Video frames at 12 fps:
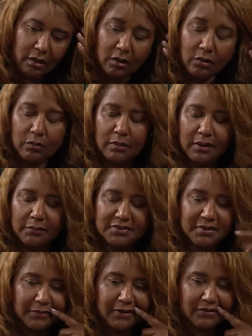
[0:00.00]
oh, it was
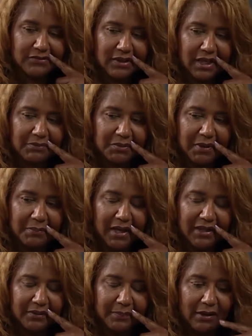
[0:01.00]
something else that came to my
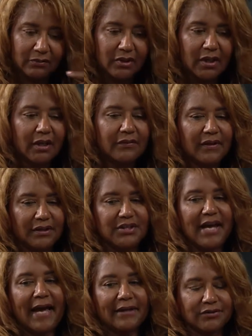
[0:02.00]
mind about the
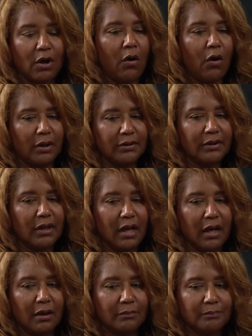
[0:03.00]
attacks on
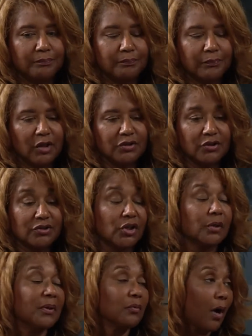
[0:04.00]
um, churches. You
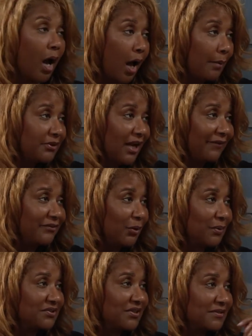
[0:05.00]
could be robbed. I've
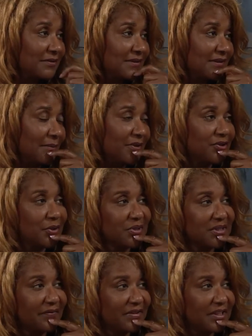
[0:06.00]
noticed that some of the
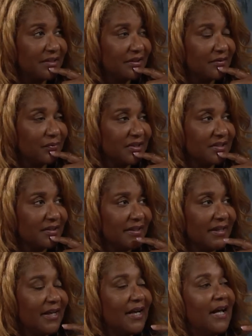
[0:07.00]
churches I've attended
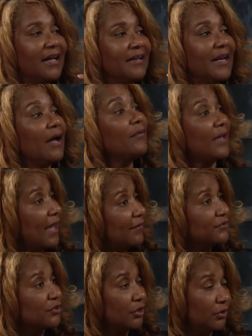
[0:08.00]
recently, now they
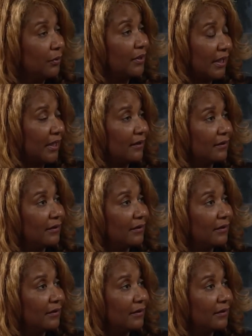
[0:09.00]
have security.